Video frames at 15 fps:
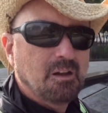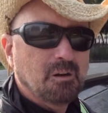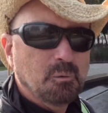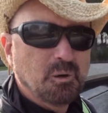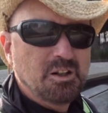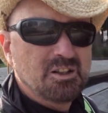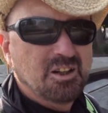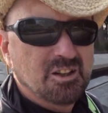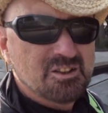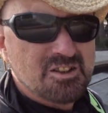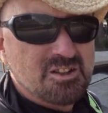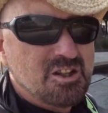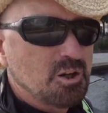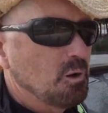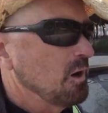which is
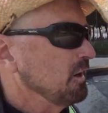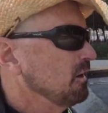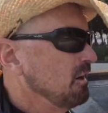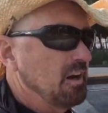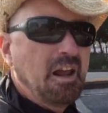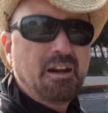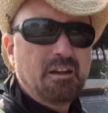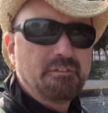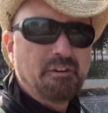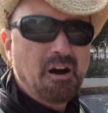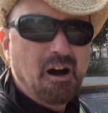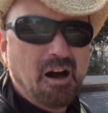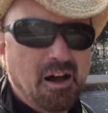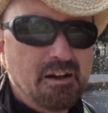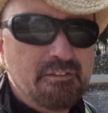
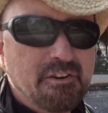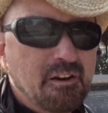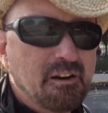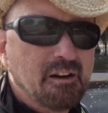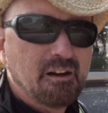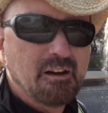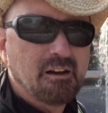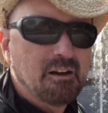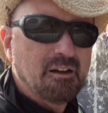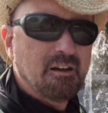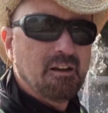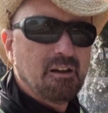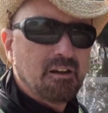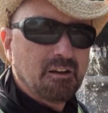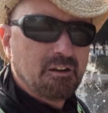285,
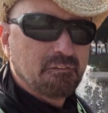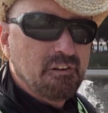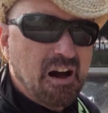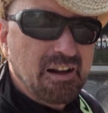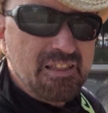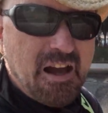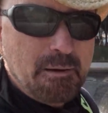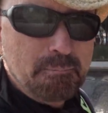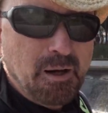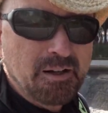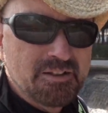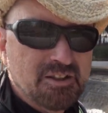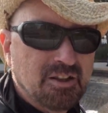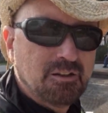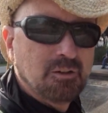divide that by
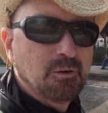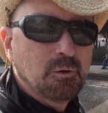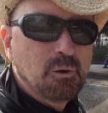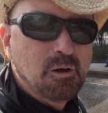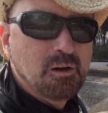2,